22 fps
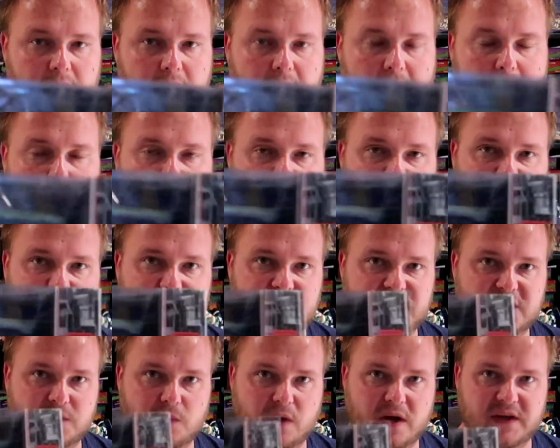I believe
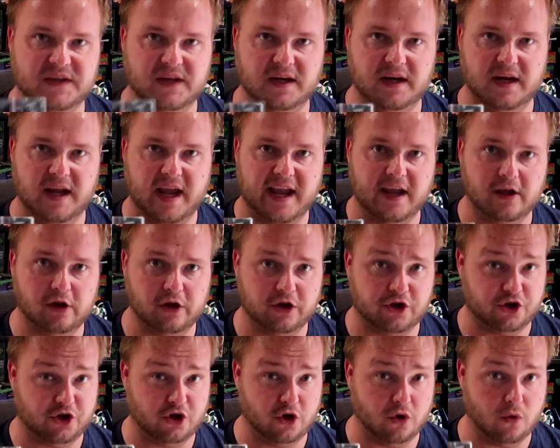this was an
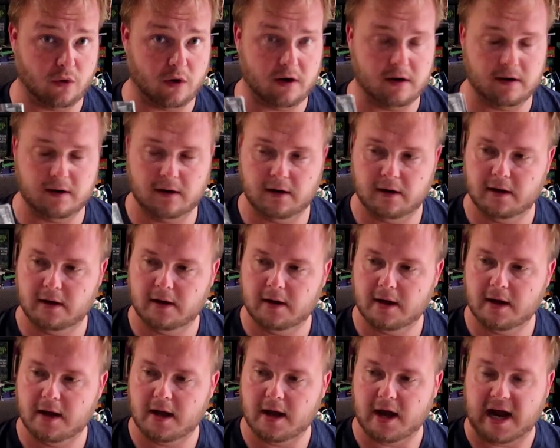English tour.
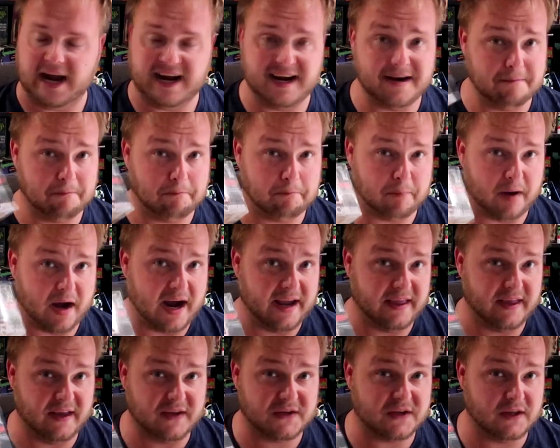I didn't
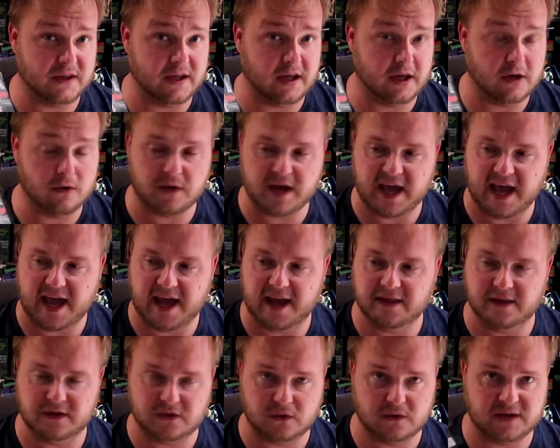buy this in the
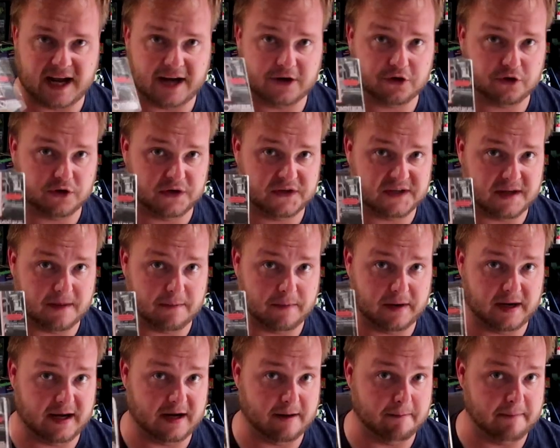UK. This was actually
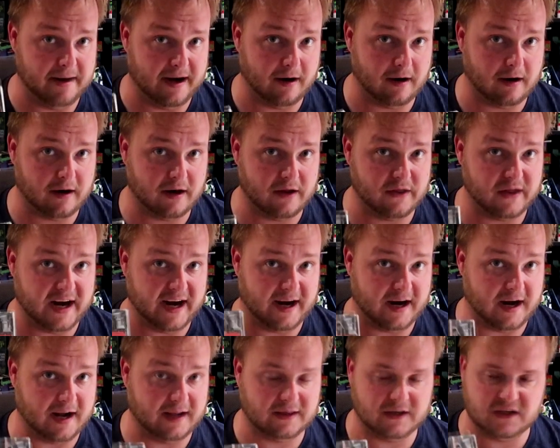somebody in America that I
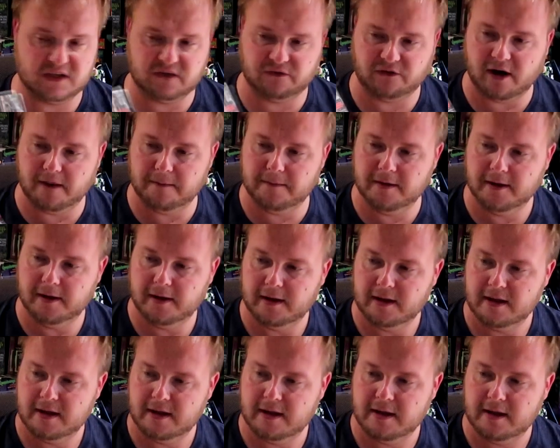got this from.
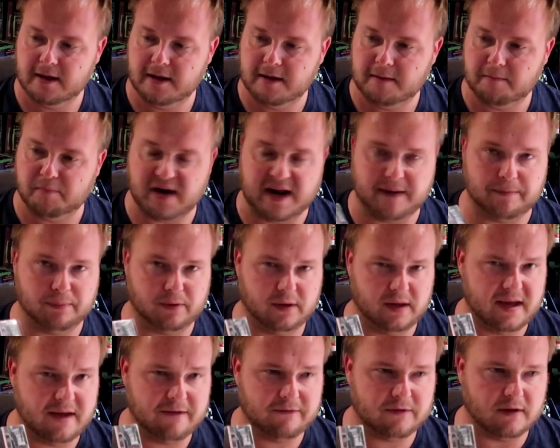But I
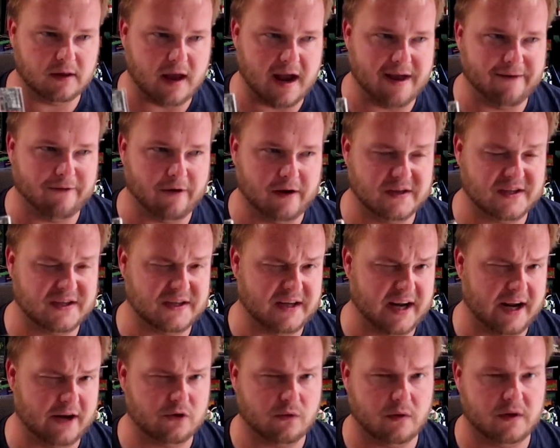believe the live on
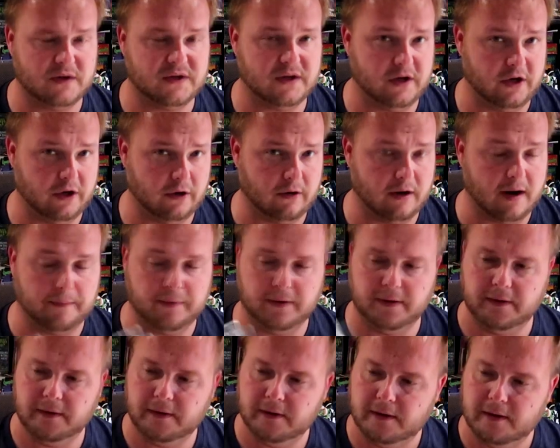stage was in Europe.
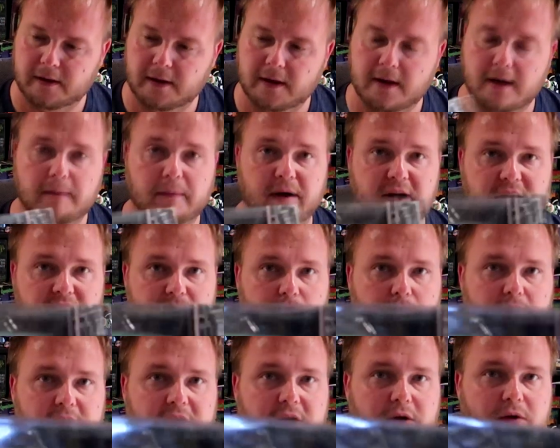But it's
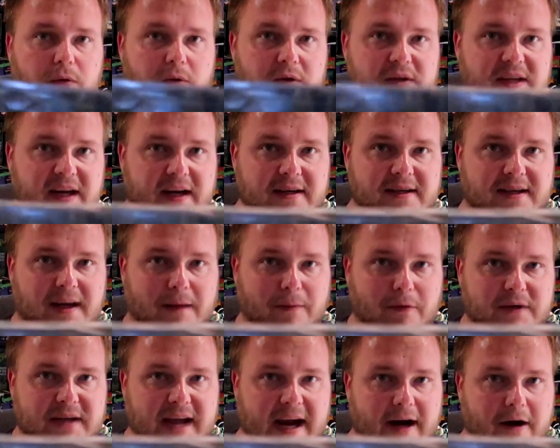really cool. It's like a
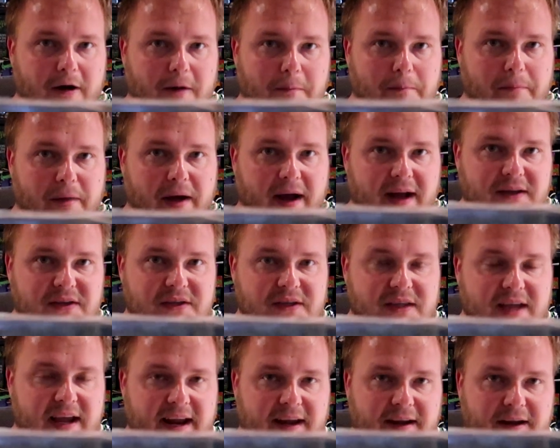double-decker bus
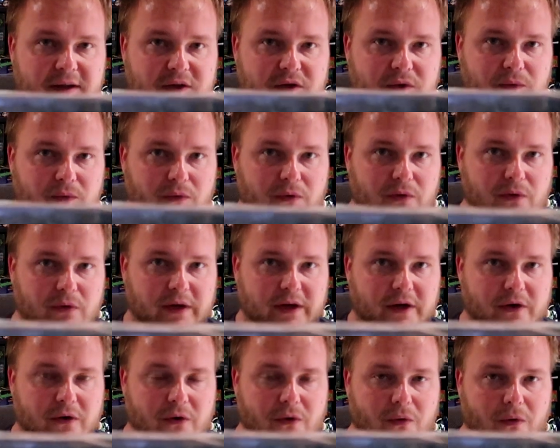thing. It's really
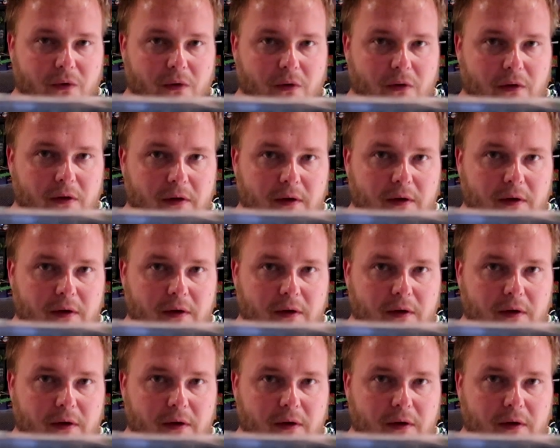cool.